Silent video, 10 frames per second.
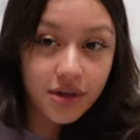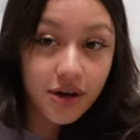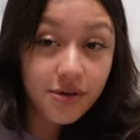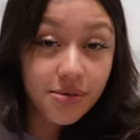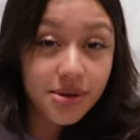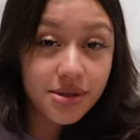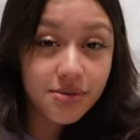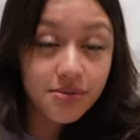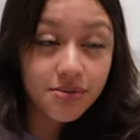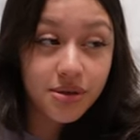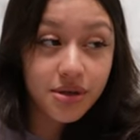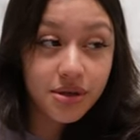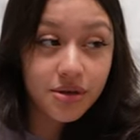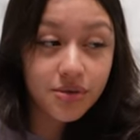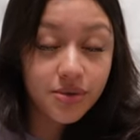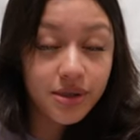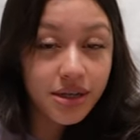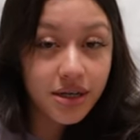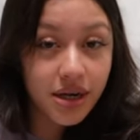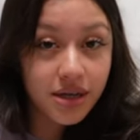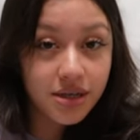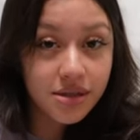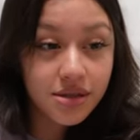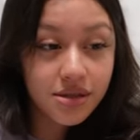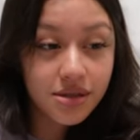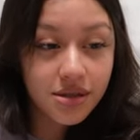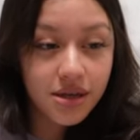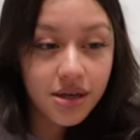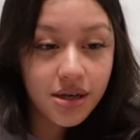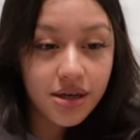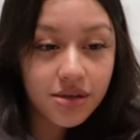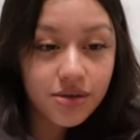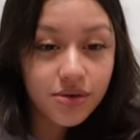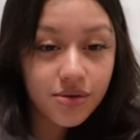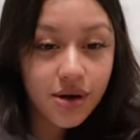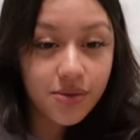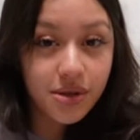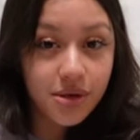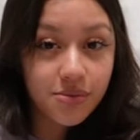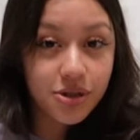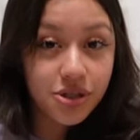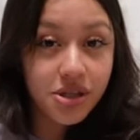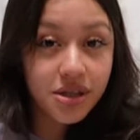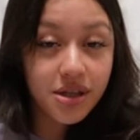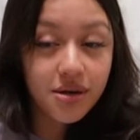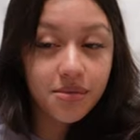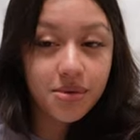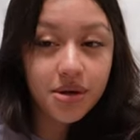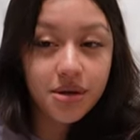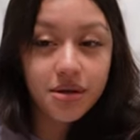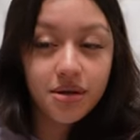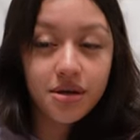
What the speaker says: Everybody's been really nice, so I really appreciate that, but